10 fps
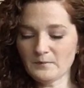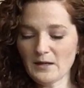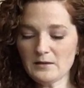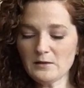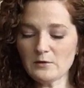
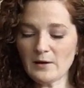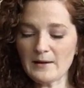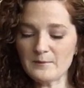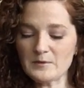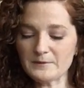Ender
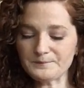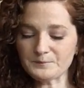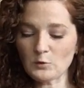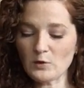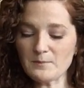gripped
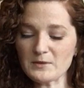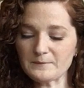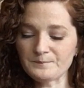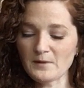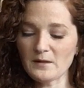
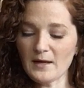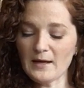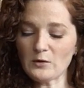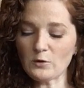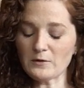the
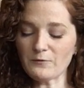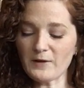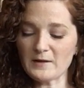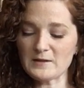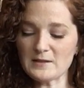handhold and
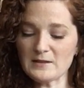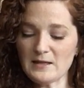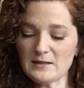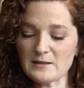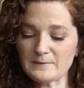flexed his
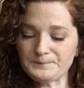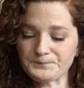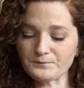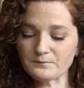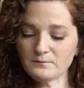knees.
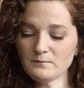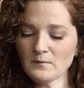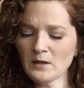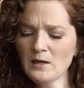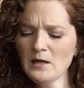
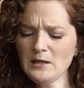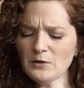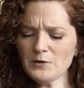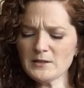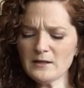He
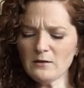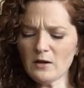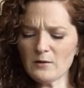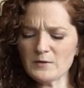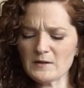noticed that
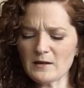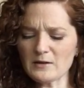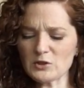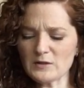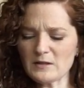along with
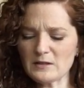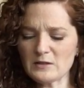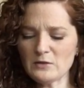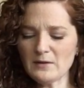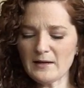sluggishness, the
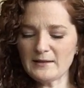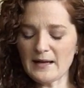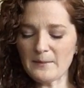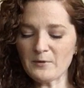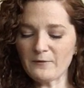suit had an
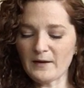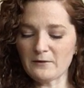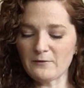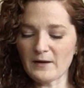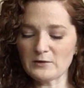amplifying
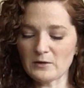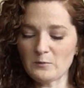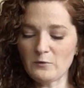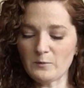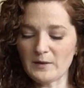effect on
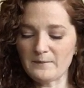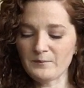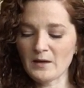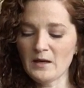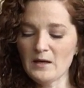movement.
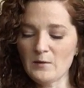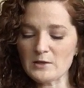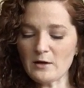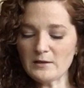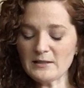It
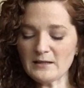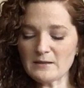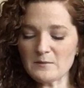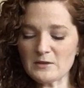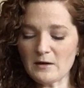was hard to get
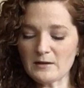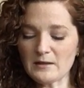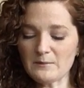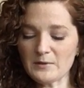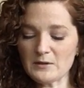them
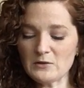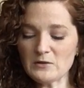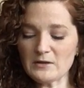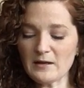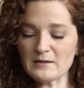started, but the
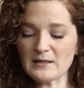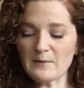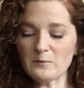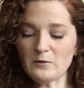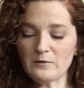suit's legs
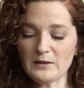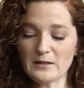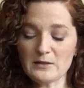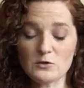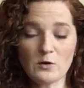kept moving,
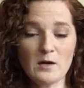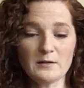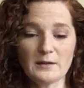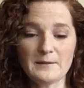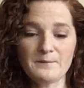and
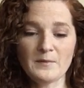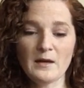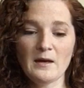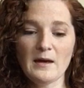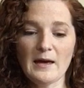strongly,
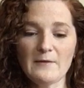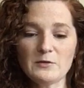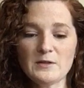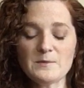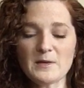
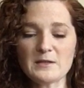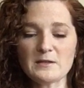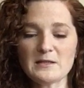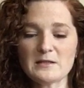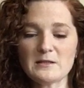after his
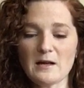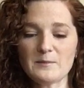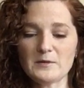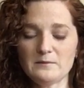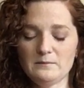muscles had stopped.